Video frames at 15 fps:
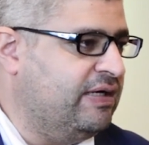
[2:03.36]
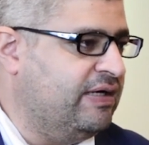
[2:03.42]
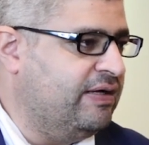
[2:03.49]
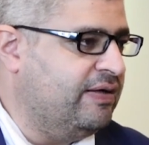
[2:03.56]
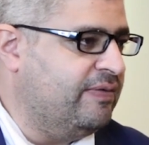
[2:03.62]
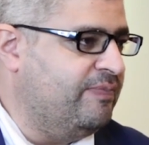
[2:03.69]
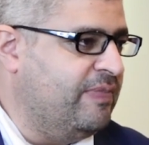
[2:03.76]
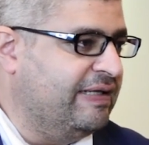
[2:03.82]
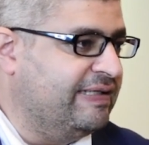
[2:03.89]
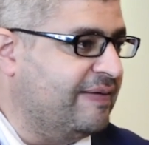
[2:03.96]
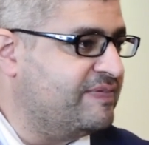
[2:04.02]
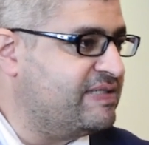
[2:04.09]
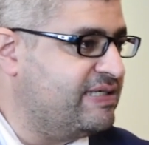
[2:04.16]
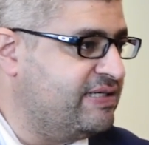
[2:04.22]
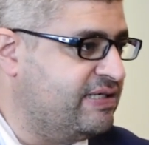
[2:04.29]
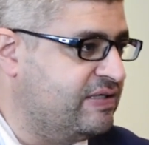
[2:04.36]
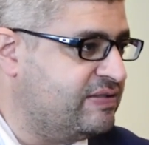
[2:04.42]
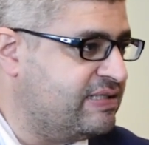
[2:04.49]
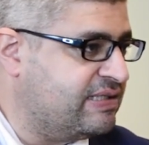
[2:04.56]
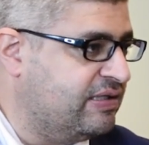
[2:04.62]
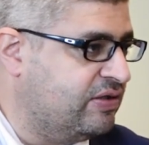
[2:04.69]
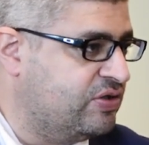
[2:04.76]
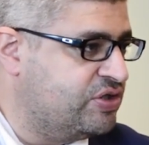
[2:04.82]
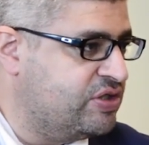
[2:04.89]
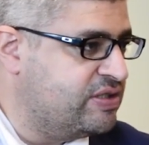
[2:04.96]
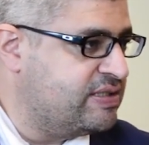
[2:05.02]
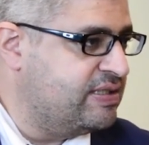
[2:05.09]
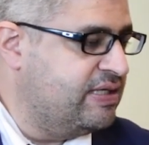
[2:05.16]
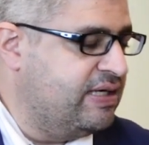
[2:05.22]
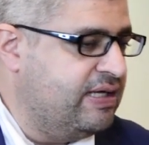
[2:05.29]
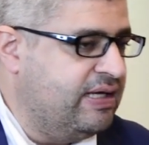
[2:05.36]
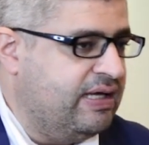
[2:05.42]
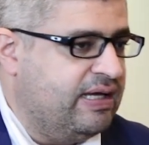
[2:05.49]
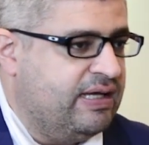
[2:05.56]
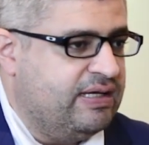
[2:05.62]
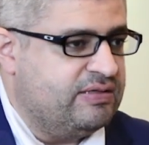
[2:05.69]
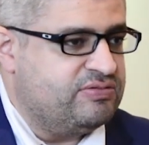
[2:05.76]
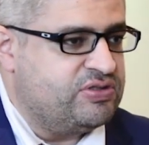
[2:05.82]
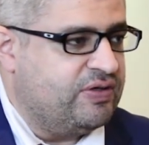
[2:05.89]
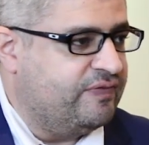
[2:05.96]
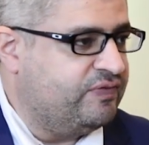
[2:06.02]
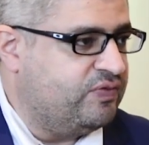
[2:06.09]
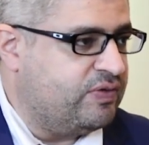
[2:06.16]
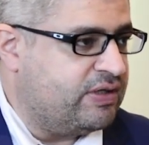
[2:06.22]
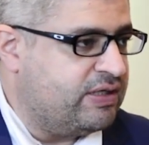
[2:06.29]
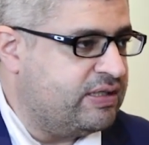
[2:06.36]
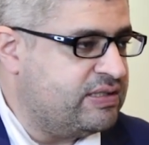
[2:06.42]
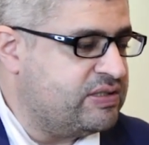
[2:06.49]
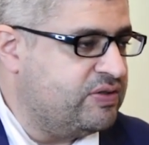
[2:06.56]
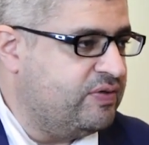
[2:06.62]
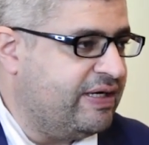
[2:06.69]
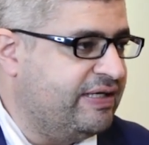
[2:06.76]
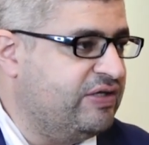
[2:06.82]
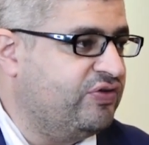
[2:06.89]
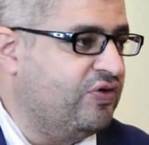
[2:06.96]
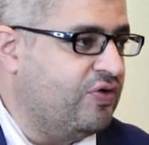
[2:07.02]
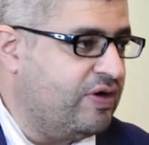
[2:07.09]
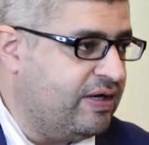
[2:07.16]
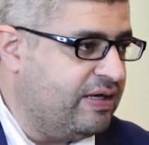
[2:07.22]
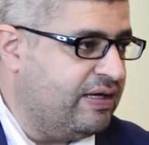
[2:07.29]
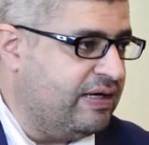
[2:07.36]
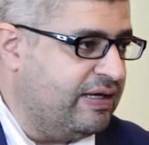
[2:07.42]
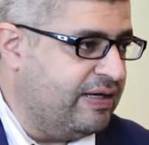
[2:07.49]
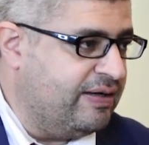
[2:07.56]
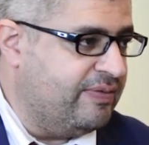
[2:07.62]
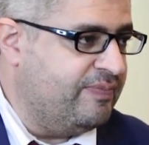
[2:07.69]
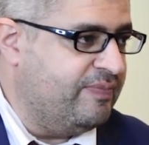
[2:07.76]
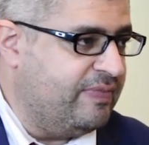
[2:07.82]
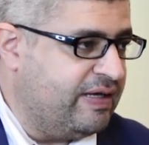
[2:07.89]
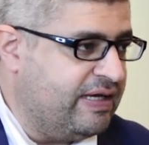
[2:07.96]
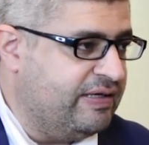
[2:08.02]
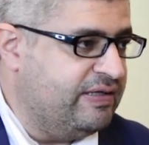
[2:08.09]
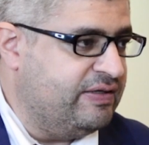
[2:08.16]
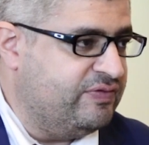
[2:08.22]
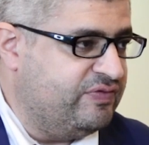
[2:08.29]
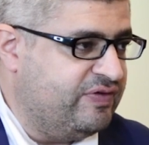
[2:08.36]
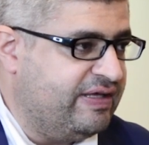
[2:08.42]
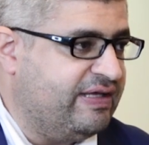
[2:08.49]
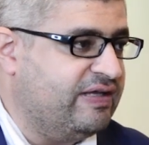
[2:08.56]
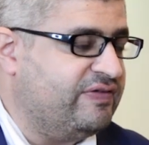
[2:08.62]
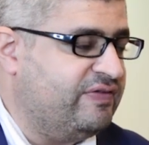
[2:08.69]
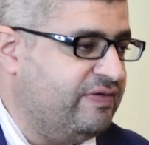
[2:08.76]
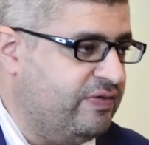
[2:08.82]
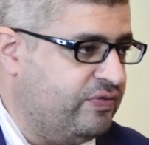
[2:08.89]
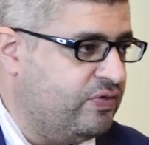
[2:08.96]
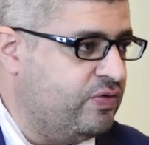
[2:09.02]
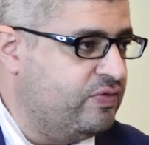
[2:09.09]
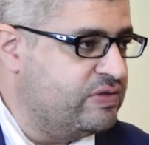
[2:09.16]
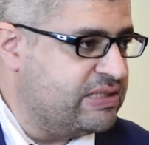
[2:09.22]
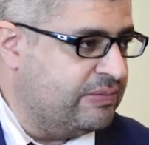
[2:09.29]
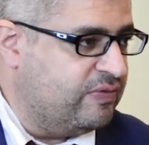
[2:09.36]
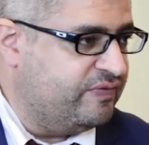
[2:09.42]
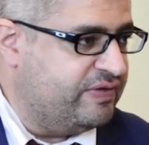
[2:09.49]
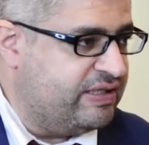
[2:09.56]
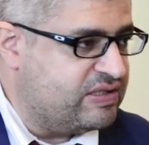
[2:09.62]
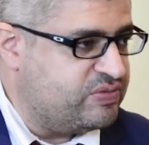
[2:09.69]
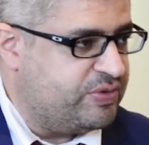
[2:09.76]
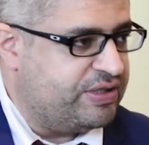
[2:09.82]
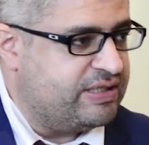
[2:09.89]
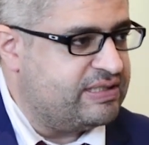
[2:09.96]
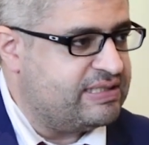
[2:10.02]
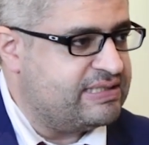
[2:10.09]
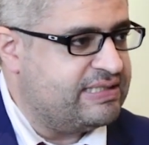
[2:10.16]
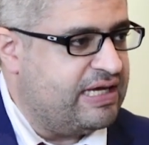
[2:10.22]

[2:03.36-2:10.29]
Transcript: um, adopting new technologies, uh, software. So can you talk, um, can you take us through some of the experiences